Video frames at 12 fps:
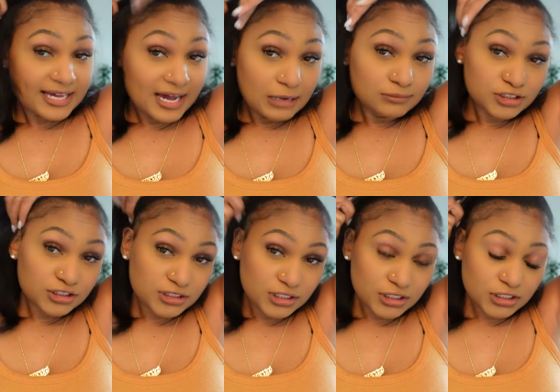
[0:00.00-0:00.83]
I'm
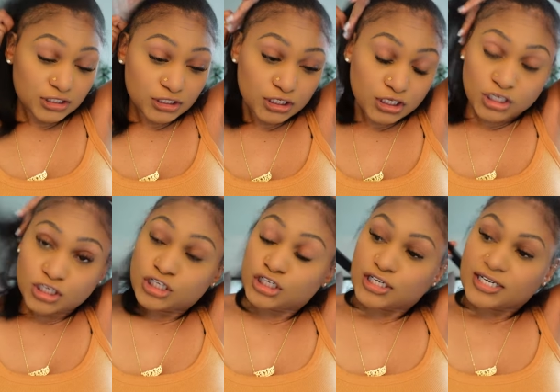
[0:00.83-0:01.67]
just gonna
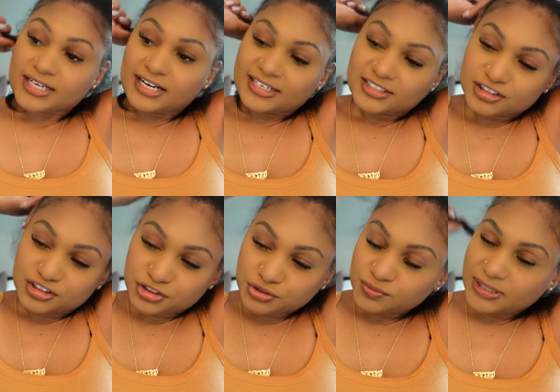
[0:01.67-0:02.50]
kind of
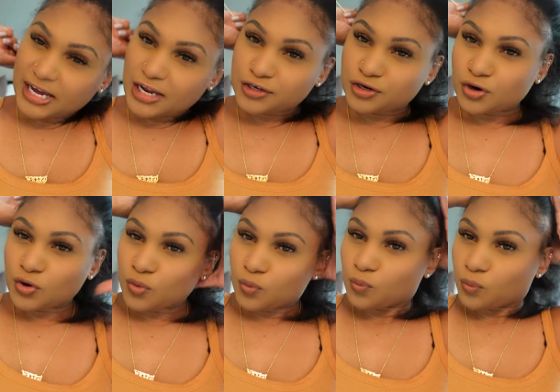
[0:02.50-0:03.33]
do what I
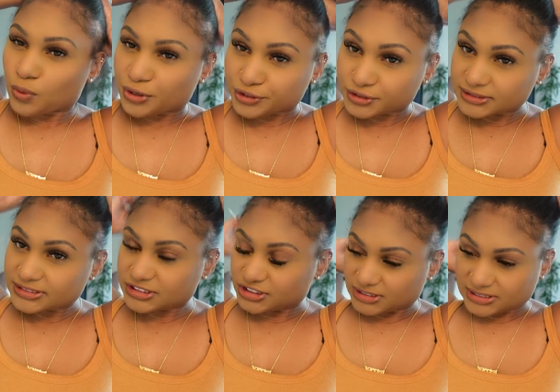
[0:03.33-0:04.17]
know
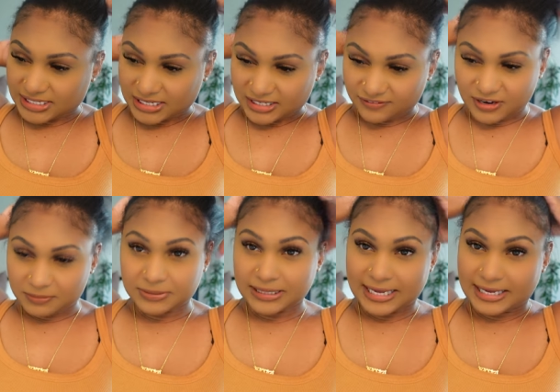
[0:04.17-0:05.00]
works. Just like if
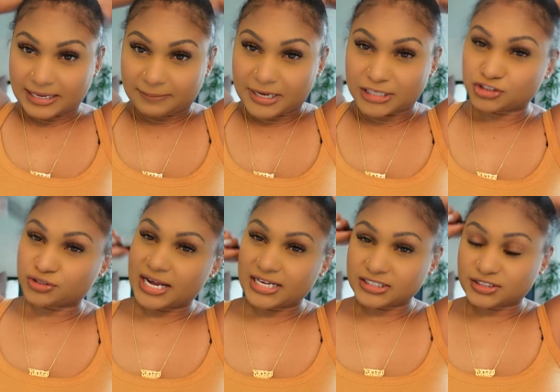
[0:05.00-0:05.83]
I'm laying my
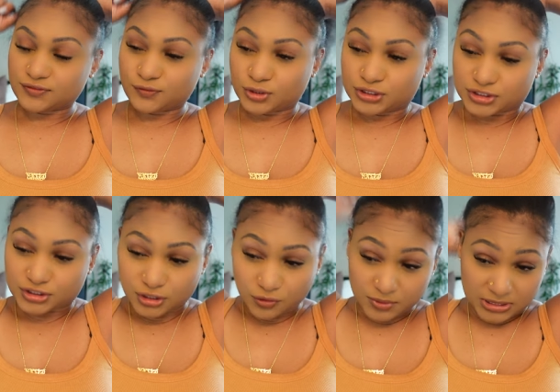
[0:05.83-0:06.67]
tracks for a
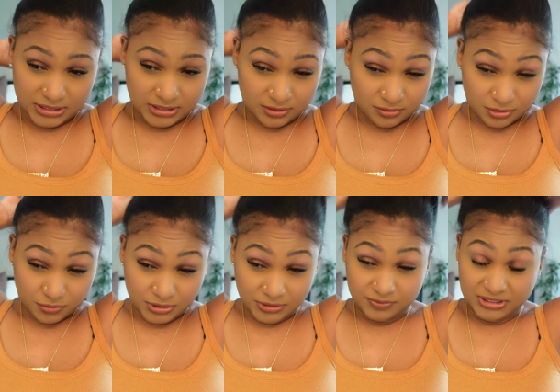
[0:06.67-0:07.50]
sew-in or a
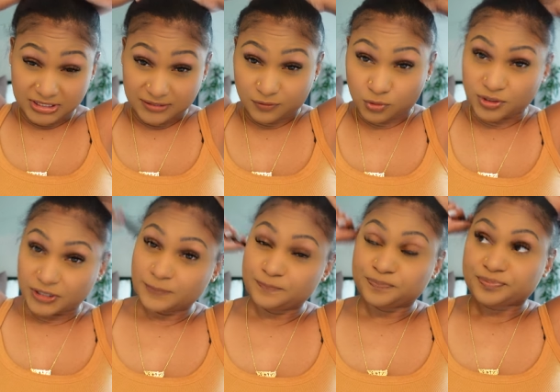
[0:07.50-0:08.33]
quick weave
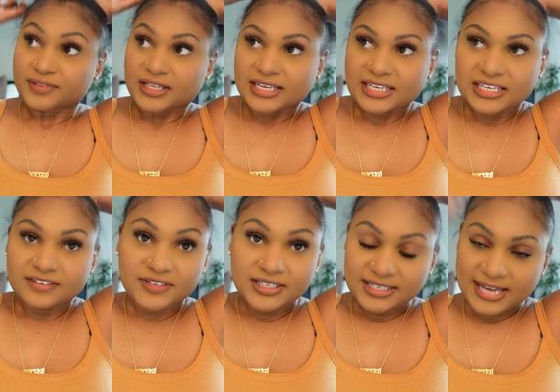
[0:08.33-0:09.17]
or
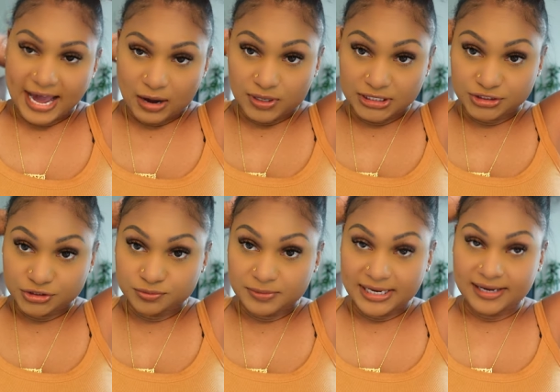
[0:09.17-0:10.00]
even how I
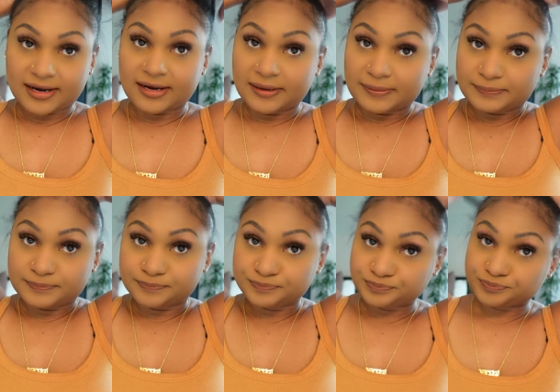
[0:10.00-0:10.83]
do my,
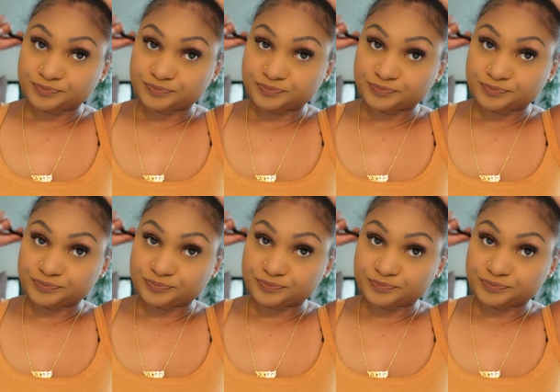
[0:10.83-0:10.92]
um,